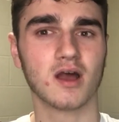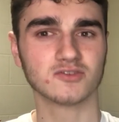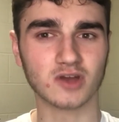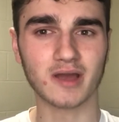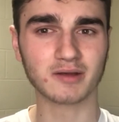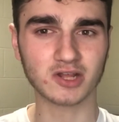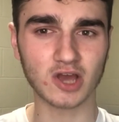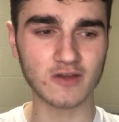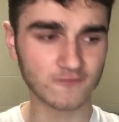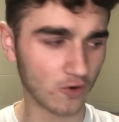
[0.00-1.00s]
So I'm going to
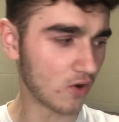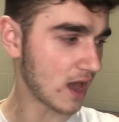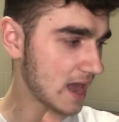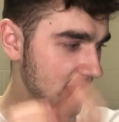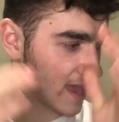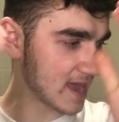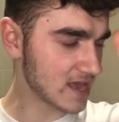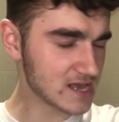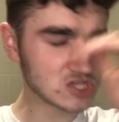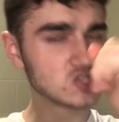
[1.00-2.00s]
go for
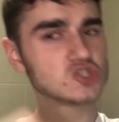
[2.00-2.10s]
a